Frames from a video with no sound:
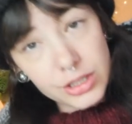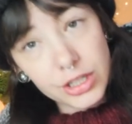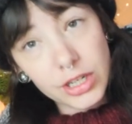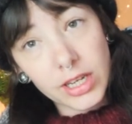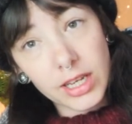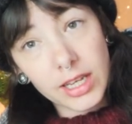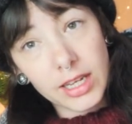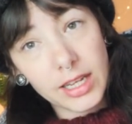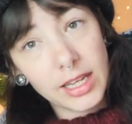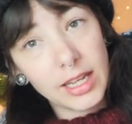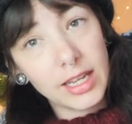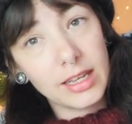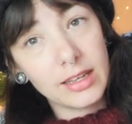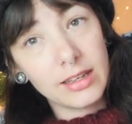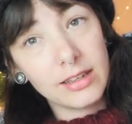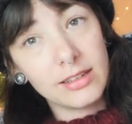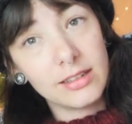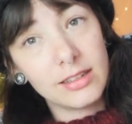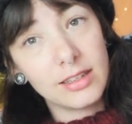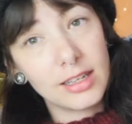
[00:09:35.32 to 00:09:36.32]
chicken
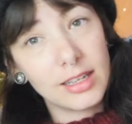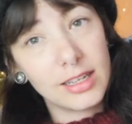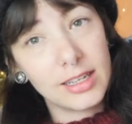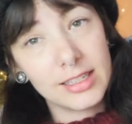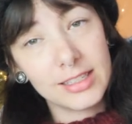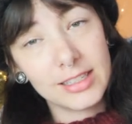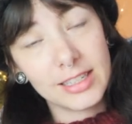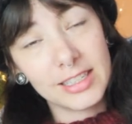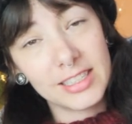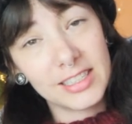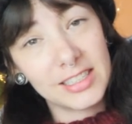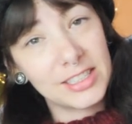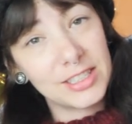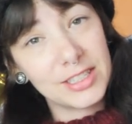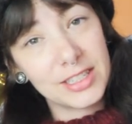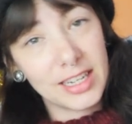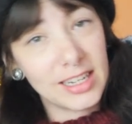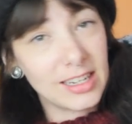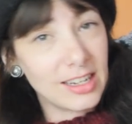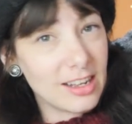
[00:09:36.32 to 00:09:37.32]
here, and I
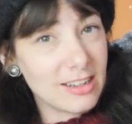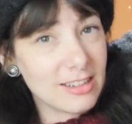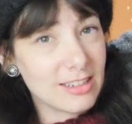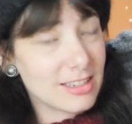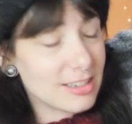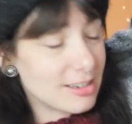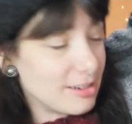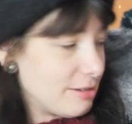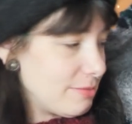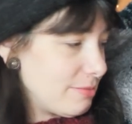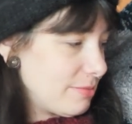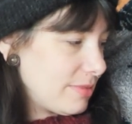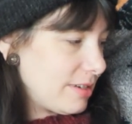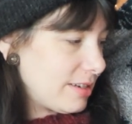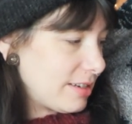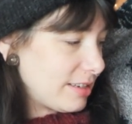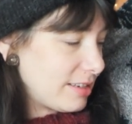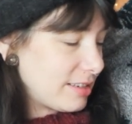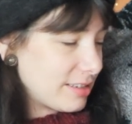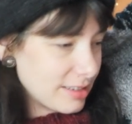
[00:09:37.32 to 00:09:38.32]
said last time,
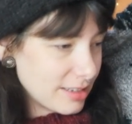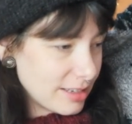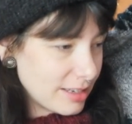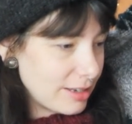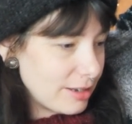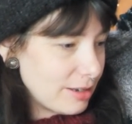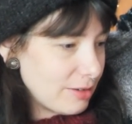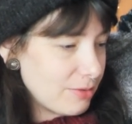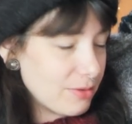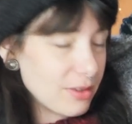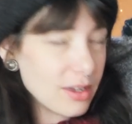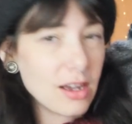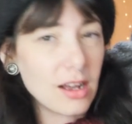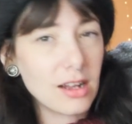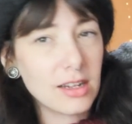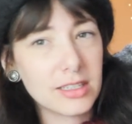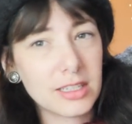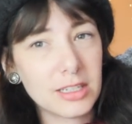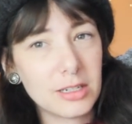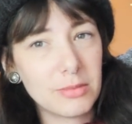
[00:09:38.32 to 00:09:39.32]
yeah, if the
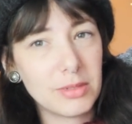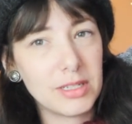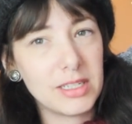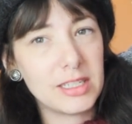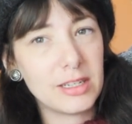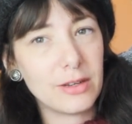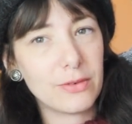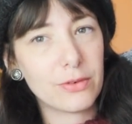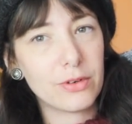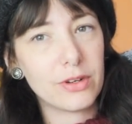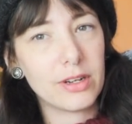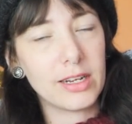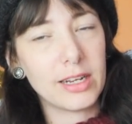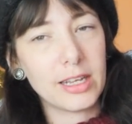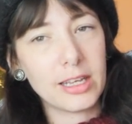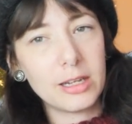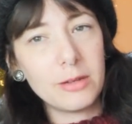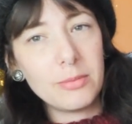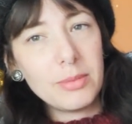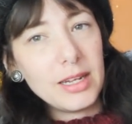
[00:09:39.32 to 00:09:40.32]
colours had been different and
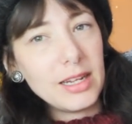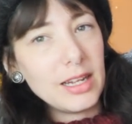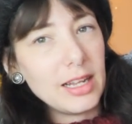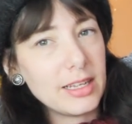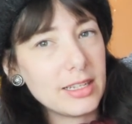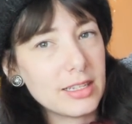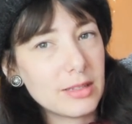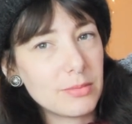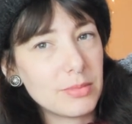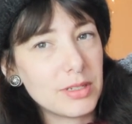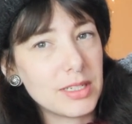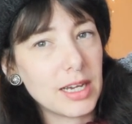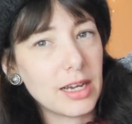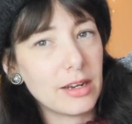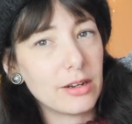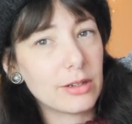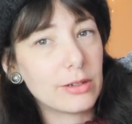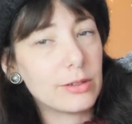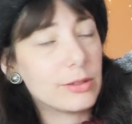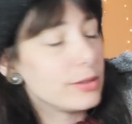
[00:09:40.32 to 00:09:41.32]
it had been less
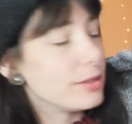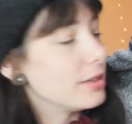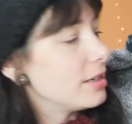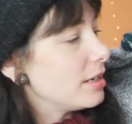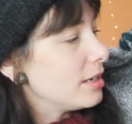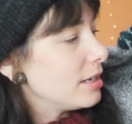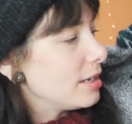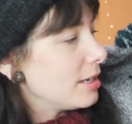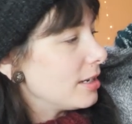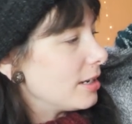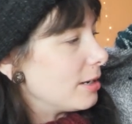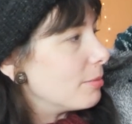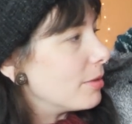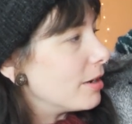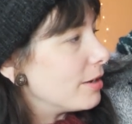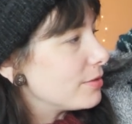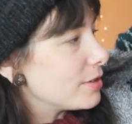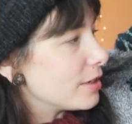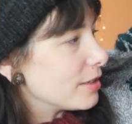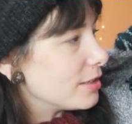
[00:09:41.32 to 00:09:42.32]
botanical, I
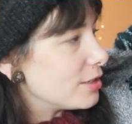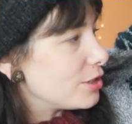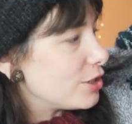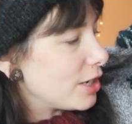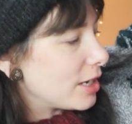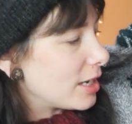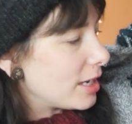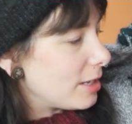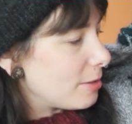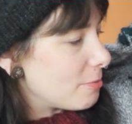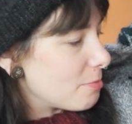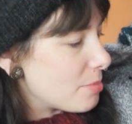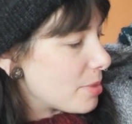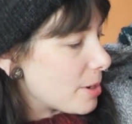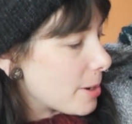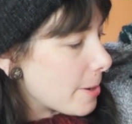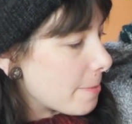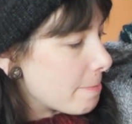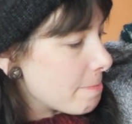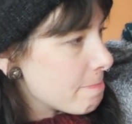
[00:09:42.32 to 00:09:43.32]
might have done the chicken,
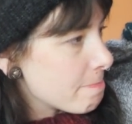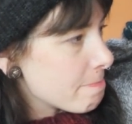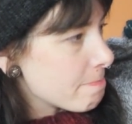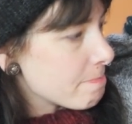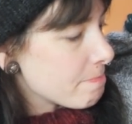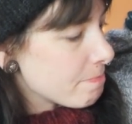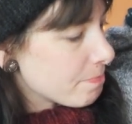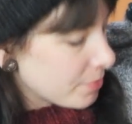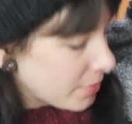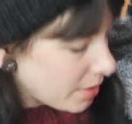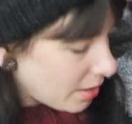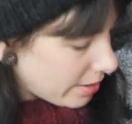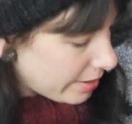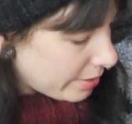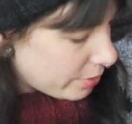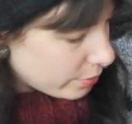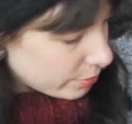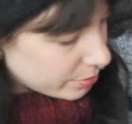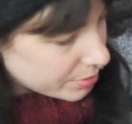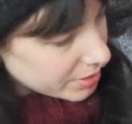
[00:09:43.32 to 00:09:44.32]
but
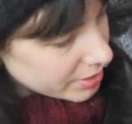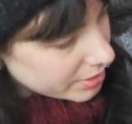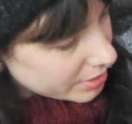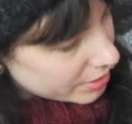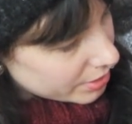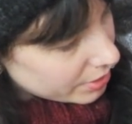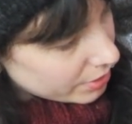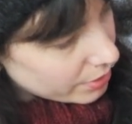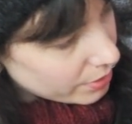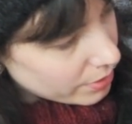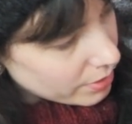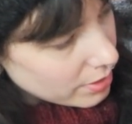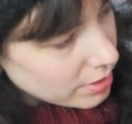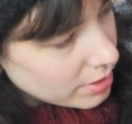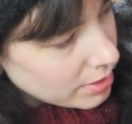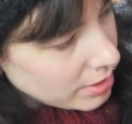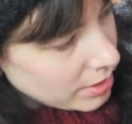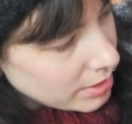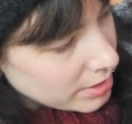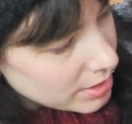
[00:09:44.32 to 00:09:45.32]
I opted to
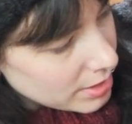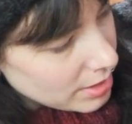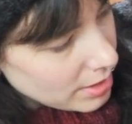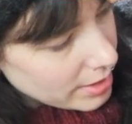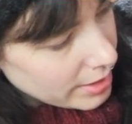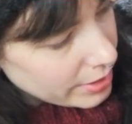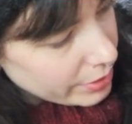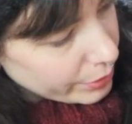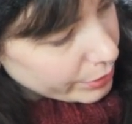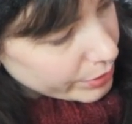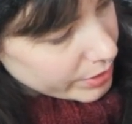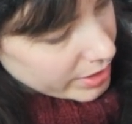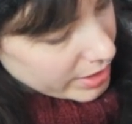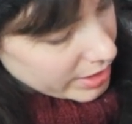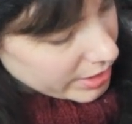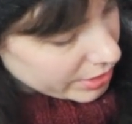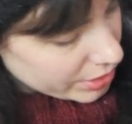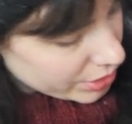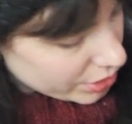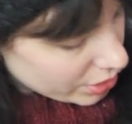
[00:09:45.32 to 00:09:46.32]
slightly alter this